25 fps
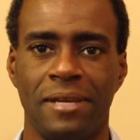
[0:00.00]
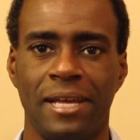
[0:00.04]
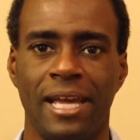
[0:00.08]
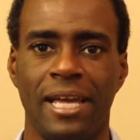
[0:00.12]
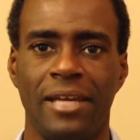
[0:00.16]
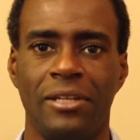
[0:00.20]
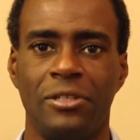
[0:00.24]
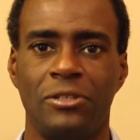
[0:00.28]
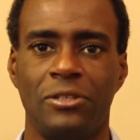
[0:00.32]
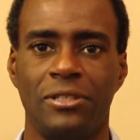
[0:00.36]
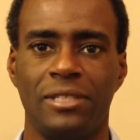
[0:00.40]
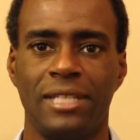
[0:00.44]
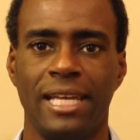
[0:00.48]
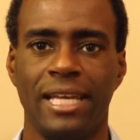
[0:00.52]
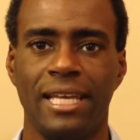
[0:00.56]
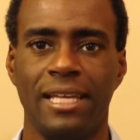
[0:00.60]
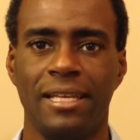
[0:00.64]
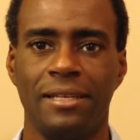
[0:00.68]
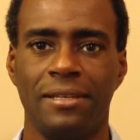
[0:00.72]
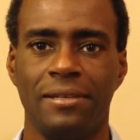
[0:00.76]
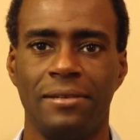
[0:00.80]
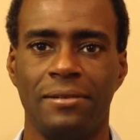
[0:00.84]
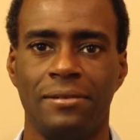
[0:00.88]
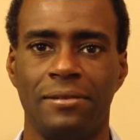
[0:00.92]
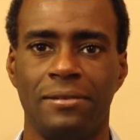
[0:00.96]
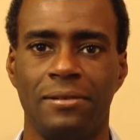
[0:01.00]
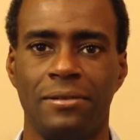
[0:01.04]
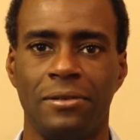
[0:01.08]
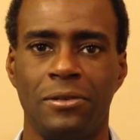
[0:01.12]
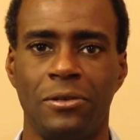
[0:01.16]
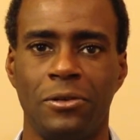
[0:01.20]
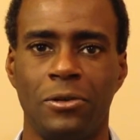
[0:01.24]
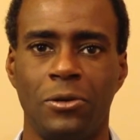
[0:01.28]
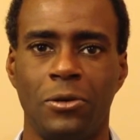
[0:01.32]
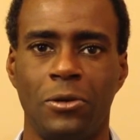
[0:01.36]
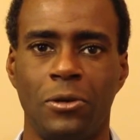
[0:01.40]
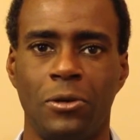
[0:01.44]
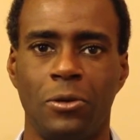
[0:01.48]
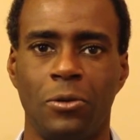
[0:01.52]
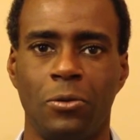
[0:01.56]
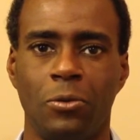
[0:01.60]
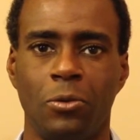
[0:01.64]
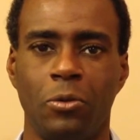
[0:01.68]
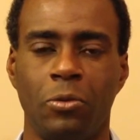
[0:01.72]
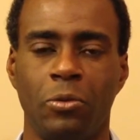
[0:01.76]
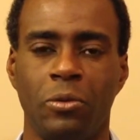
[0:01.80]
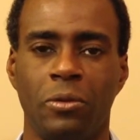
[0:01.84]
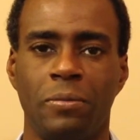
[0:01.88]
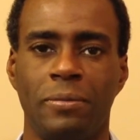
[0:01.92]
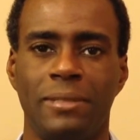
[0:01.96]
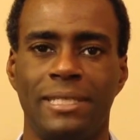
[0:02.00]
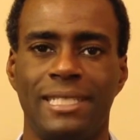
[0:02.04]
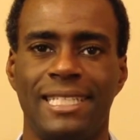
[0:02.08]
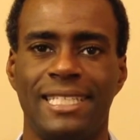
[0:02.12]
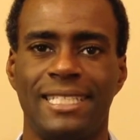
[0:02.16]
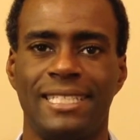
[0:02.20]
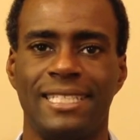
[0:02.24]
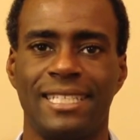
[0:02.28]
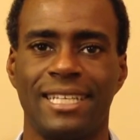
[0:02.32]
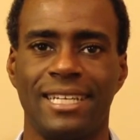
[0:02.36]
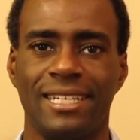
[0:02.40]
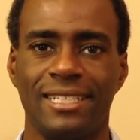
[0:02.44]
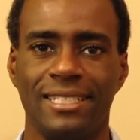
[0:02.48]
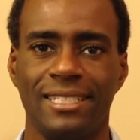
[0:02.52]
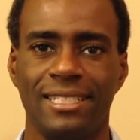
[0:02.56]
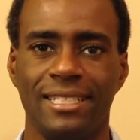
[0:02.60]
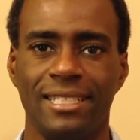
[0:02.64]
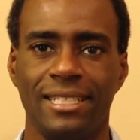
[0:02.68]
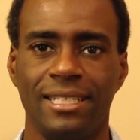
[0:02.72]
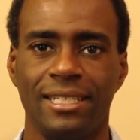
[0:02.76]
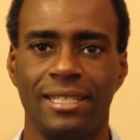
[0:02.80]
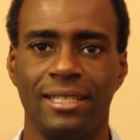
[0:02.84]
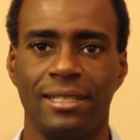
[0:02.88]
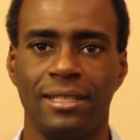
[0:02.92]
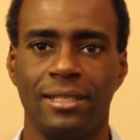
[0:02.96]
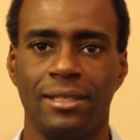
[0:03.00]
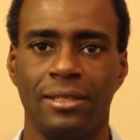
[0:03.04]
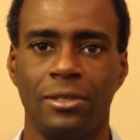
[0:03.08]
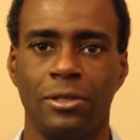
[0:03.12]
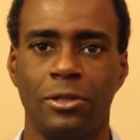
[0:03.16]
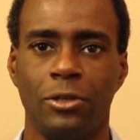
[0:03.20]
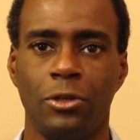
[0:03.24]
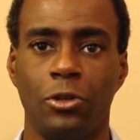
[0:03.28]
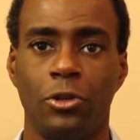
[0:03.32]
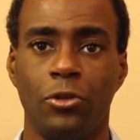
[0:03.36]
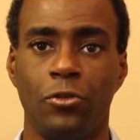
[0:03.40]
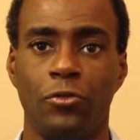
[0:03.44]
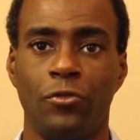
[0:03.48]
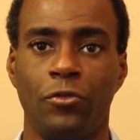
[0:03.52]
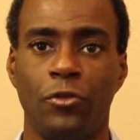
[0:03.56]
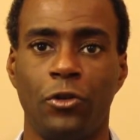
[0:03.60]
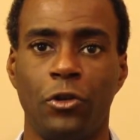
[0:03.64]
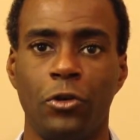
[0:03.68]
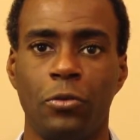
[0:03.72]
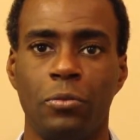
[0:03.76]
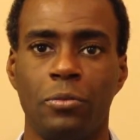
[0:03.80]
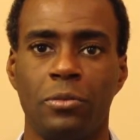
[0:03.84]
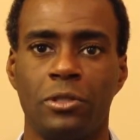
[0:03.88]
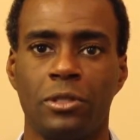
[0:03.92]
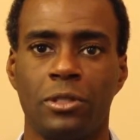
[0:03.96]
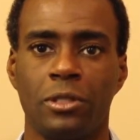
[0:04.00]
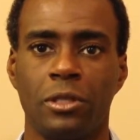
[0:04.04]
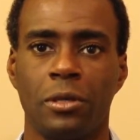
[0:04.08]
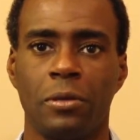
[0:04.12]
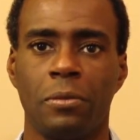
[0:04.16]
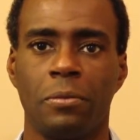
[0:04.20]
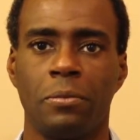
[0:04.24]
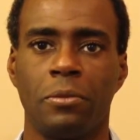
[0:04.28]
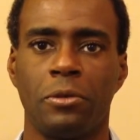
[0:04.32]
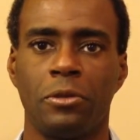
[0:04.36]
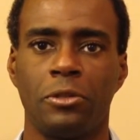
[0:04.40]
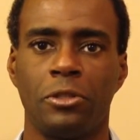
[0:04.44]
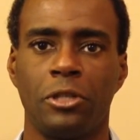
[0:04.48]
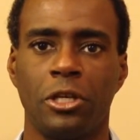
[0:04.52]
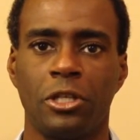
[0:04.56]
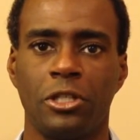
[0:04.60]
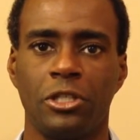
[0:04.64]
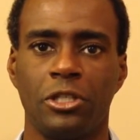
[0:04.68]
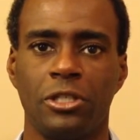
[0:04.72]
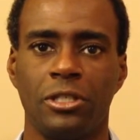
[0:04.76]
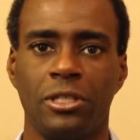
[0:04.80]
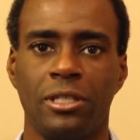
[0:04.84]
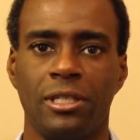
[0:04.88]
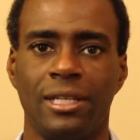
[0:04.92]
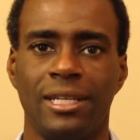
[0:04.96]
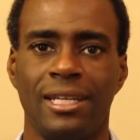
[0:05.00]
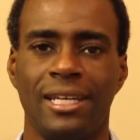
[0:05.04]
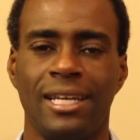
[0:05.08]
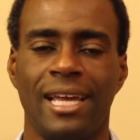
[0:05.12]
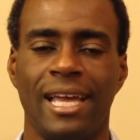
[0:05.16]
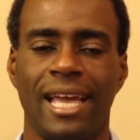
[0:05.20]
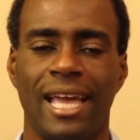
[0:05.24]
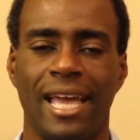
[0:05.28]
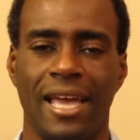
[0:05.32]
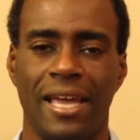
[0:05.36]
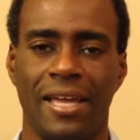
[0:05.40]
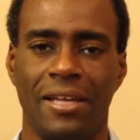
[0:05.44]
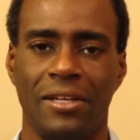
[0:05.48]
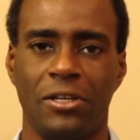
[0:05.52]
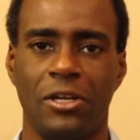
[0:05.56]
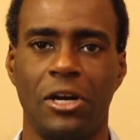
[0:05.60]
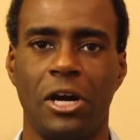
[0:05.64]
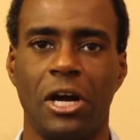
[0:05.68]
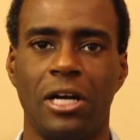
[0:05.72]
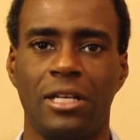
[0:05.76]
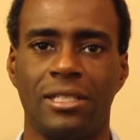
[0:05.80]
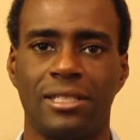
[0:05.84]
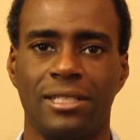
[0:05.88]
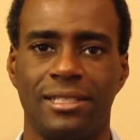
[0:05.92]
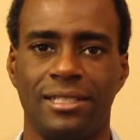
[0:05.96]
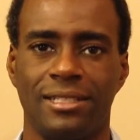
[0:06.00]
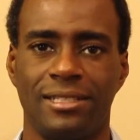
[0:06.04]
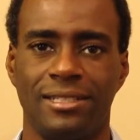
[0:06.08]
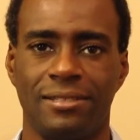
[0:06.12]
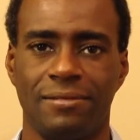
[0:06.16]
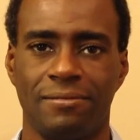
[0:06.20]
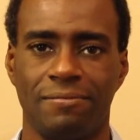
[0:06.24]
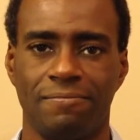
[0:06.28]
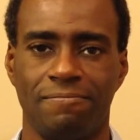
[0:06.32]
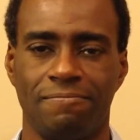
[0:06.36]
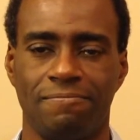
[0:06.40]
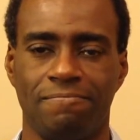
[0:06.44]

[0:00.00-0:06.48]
and today we will be discussing the firm's production and costs.